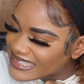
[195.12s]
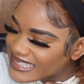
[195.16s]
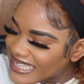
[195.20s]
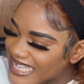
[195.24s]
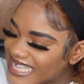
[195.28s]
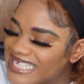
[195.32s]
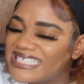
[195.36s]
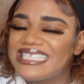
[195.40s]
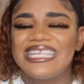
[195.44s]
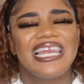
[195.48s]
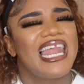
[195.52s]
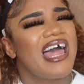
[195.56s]

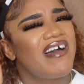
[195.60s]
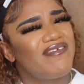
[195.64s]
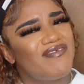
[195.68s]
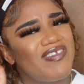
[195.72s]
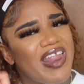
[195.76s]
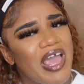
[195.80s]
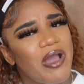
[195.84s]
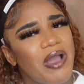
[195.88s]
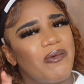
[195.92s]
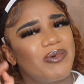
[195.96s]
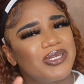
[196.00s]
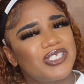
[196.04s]
his love
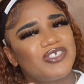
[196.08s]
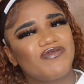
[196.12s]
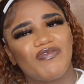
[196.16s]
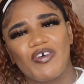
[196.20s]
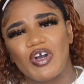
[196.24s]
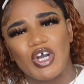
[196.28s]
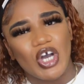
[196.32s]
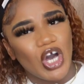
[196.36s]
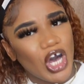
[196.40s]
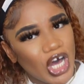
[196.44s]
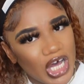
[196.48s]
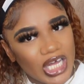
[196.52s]
language
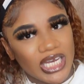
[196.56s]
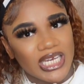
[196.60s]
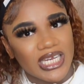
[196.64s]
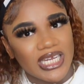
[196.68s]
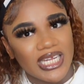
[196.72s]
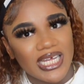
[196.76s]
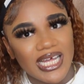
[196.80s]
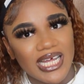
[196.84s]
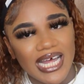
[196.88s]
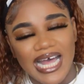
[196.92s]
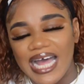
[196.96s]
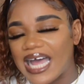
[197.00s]
for God.
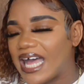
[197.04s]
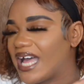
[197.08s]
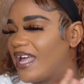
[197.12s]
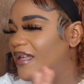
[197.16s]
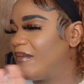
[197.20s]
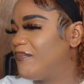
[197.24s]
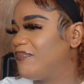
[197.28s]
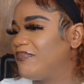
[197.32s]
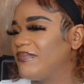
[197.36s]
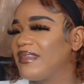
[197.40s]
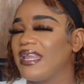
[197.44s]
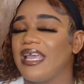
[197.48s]

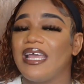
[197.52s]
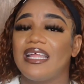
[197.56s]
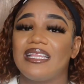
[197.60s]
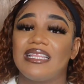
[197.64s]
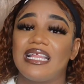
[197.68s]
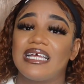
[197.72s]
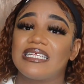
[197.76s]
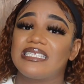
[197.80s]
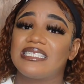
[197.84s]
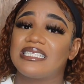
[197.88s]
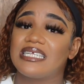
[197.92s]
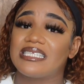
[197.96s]

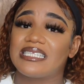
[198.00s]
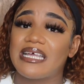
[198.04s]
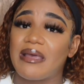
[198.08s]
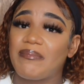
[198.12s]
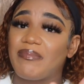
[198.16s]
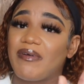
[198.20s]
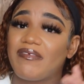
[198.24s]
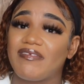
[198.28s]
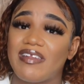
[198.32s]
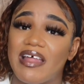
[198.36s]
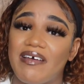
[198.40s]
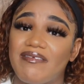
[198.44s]
That's the
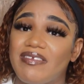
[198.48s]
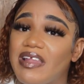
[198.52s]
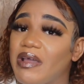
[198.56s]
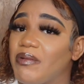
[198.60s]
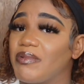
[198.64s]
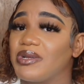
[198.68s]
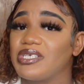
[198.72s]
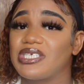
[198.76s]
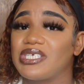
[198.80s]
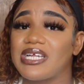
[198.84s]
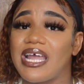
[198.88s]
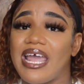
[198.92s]
type of love
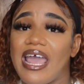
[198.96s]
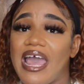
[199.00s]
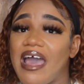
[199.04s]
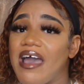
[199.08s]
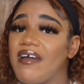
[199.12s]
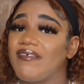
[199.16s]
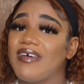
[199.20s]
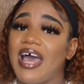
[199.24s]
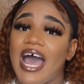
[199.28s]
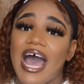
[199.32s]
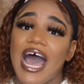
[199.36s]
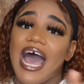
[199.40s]
language I
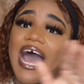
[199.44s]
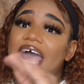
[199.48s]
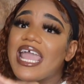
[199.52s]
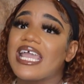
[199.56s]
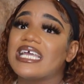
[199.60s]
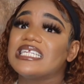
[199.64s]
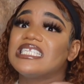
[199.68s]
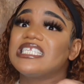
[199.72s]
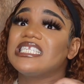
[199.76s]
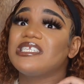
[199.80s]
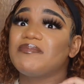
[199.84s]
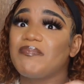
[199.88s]
have. I
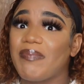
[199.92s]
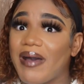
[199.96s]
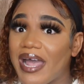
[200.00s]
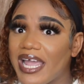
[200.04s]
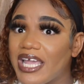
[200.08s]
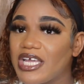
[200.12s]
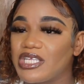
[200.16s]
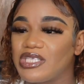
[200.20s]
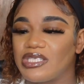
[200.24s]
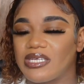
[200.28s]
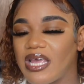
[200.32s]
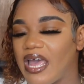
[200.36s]

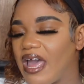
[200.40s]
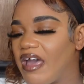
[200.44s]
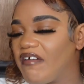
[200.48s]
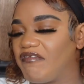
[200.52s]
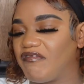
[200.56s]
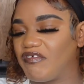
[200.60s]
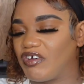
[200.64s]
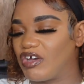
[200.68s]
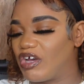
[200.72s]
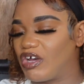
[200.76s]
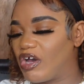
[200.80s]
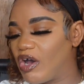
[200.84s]
aspire to
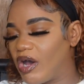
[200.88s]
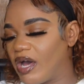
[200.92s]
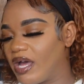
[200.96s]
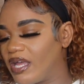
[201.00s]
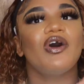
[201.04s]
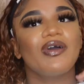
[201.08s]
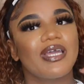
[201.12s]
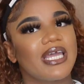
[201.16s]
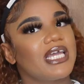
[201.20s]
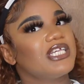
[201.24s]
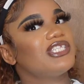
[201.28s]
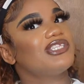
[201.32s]
have for
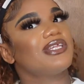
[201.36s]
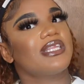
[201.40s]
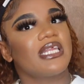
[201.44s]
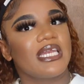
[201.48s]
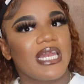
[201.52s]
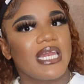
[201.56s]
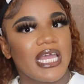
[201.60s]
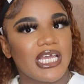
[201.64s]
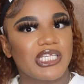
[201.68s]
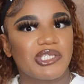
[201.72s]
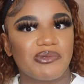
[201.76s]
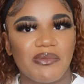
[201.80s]
God. Okay, so the
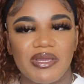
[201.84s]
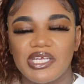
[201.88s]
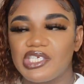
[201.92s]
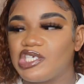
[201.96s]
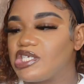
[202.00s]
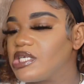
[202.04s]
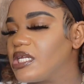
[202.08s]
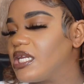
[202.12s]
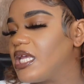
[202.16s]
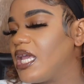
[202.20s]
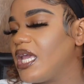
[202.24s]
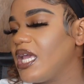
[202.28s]
next
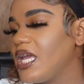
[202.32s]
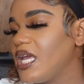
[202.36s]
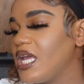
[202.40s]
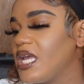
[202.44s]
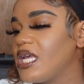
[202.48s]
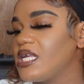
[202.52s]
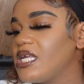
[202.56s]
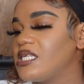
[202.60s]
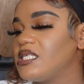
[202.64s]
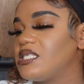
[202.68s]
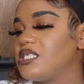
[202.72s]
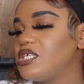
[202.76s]
question
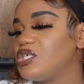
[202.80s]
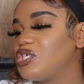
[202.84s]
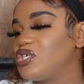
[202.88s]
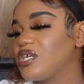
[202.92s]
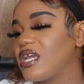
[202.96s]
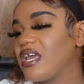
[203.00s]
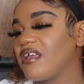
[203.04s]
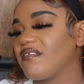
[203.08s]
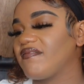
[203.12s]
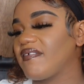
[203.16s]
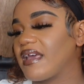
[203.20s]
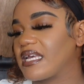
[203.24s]
is, did you
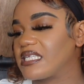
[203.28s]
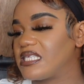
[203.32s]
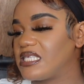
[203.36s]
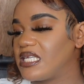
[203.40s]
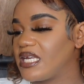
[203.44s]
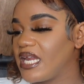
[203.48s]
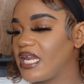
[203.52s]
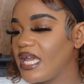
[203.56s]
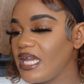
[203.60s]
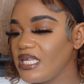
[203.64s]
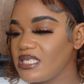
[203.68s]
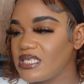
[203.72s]
get
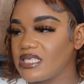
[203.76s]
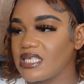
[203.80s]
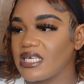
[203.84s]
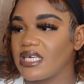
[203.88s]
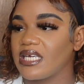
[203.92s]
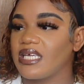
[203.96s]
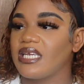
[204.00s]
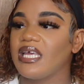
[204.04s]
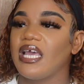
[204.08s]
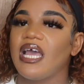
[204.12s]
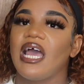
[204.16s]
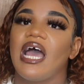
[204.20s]

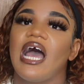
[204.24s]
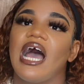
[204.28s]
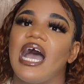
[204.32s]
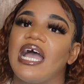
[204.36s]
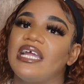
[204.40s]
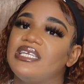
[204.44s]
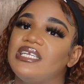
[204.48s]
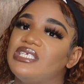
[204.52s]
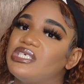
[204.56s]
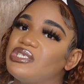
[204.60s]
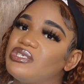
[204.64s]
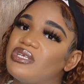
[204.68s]
vaccinated?
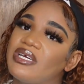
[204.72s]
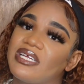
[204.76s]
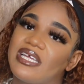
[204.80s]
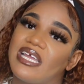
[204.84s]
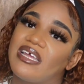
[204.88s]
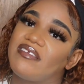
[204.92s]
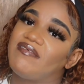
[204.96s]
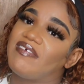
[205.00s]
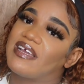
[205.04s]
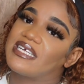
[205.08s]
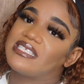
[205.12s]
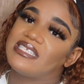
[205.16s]
I did not
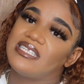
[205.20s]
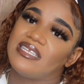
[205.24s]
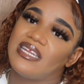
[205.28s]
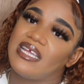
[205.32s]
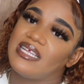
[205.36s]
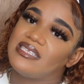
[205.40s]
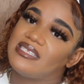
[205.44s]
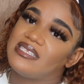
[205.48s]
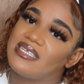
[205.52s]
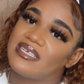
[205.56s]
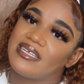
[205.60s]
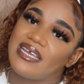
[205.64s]
get
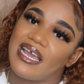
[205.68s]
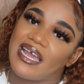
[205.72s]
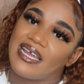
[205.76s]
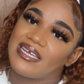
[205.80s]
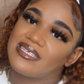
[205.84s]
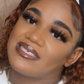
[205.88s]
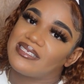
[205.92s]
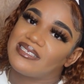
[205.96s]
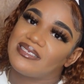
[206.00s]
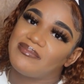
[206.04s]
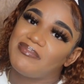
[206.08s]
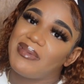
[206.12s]
vaccinated,
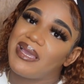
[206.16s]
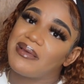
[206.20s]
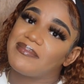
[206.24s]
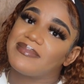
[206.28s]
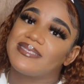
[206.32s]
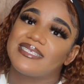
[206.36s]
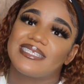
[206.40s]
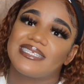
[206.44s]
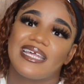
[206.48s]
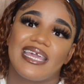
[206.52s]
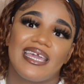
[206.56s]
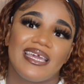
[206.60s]
guys. Me, I'm
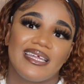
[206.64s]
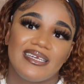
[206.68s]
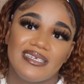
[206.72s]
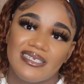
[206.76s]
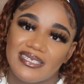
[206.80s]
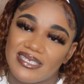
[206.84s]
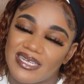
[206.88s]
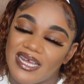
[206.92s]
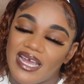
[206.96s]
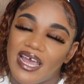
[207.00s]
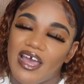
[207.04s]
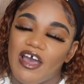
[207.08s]

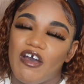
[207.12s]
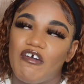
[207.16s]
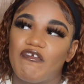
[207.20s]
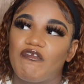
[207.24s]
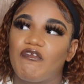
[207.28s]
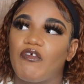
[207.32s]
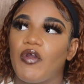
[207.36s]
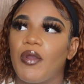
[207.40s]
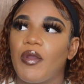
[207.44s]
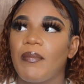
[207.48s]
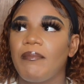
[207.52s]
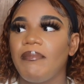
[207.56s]
scared.
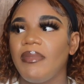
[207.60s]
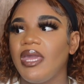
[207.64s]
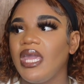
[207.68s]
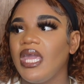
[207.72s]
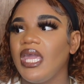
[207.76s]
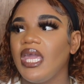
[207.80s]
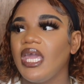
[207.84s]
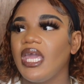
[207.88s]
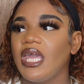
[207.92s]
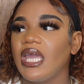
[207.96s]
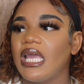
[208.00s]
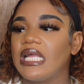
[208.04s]
For
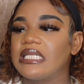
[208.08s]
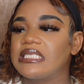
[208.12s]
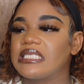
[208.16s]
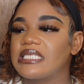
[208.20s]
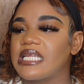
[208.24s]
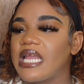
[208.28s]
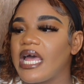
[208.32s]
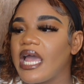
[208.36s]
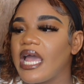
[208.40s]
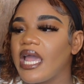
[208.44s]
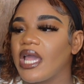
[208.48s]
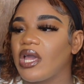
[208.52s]
me, it's
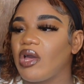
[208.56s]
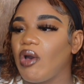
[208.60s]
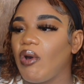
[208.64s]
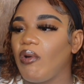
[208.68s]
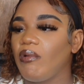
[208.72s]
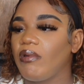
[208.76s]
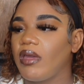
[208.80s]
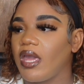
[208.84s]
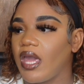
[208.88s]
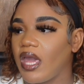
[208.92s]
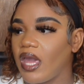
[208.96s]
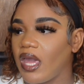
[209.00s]
like,
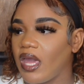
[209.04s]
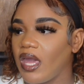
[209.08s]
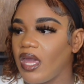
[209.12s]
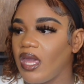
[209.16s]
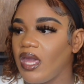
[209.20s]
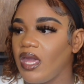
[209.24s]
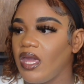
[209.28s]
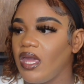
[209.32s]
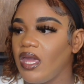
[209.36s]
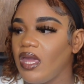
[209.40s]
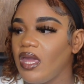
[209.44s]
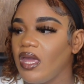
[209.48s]

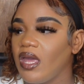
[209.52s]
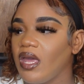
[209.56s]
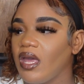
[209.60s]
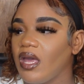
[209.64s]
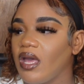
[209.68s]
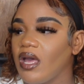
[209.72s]
okay.